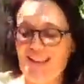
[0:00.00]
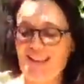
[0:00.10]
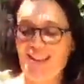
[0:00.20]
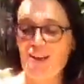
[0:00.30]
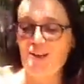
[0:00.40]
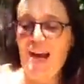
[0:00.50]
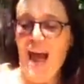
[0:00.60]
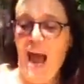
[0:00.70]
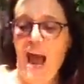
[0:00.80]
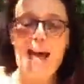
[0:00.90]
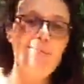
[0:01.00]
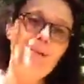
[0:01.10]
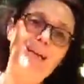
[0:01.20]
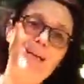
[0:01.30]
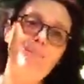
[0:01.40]
So
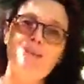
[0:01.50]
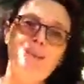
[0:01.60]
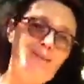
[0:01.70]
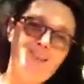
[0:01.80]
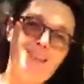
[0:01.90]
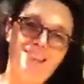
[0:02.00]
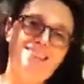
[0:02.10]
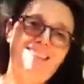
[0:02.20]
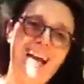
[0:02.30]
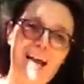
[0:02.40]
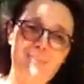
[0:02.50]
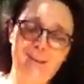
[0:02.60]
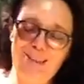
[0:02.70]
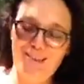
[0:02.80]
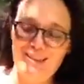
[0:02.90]
happy, happy solstice,
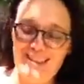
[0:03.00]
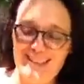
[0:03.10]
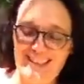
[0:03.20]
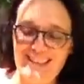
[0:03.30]
happy solstice.